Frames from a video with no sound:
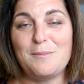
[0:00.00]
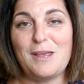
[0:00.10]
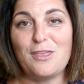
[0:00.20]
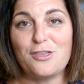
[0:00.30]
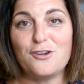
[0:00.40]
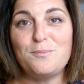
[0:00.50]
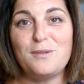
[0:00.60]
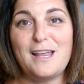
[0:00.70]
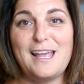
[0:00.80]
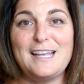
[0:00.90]
in third
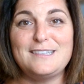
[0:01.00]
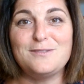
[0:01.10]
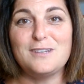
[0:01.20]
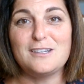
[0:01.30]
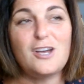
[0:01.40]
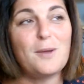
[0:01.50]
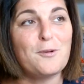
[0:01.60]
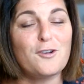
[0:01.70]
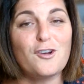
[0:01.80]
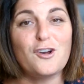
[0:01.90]
place, top
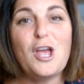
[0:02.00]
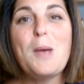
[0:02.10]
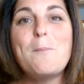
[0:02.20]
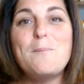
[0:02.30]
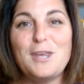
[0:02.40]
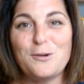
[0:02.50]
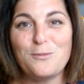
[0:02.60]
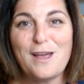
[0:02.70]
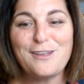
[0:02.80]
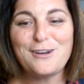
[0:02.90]
earner Mia
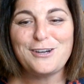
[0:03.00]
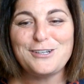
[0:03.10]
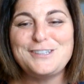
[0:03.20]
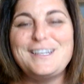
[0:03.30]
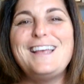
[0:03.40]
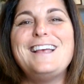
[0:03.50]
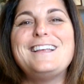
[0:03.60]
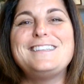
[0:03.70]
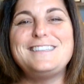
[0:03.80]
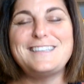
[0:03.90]
Weathers.
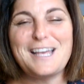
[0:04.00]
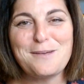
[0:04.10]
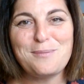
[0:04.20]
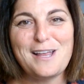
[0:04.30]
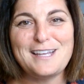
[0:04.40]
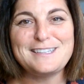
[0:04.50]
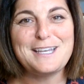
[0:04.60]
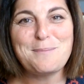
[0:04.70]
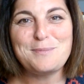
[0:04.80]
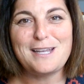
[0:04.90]
Second place,
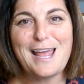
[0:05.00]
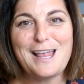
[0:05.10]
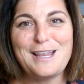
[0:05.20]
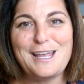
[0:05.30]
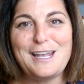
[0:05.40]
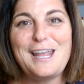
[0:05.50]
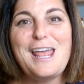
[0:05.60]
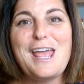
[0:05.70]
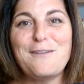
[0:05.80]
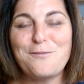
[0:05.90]
Kipton Allen.
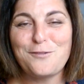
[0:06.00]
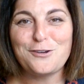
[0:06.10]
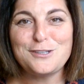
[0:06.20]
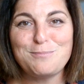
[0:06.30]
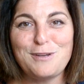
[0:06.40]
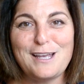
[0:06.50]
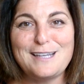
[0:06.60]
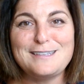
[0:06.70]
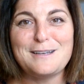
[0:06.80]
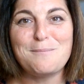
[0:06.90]
And first
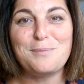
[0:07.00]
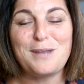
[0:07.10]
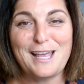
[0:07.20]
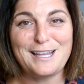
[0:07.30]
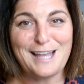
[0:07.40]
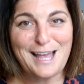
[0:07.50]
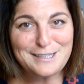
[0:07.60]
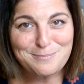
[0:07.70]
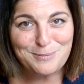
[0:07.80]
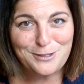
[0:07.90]
place, Blake
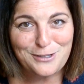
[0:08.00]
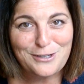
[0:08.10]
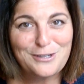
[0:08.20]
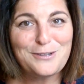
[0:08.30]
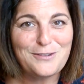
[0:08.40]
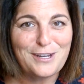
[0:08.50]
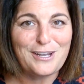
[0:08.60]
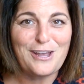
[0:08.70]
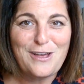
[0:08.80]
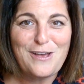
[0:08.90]
Glassburn. Way to
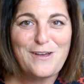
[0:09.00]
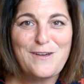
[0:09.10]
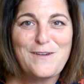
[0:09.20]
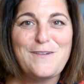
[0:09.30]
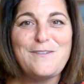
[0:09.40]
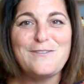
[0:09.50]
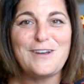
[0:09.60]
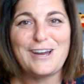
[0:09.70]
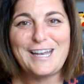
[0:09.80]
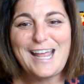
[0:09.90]
go.
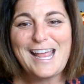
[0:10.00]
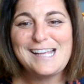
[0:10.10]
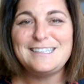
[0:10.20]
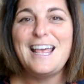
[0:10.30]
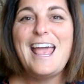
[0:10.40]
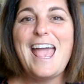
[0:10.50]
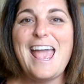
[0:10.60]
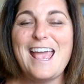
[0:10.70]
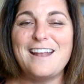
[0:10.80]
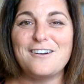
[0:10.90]
Very nice.
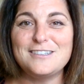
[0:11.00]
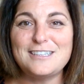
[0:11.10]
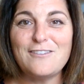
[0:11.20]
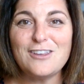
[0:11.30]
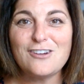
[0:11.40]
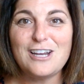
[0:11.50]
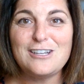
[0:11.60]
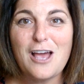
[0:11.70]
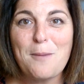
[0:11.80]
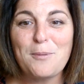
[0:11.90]
And our seventh grade
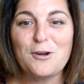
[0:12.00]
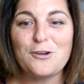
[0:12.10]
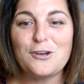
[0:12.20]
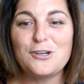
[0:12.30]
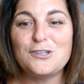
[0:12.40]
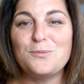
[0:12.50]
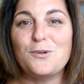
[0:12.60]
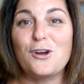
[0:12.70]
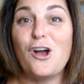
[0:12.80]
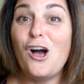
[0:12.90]
top earners
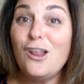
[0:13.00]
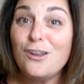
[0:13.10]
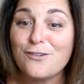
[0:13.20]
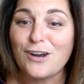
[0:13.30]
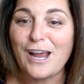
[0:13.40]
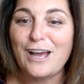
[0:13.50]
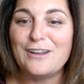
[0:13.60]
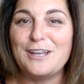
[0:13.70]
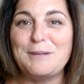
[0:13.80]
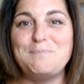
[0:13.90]
were Oliver
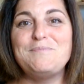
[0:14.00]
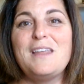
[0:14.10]
Allen,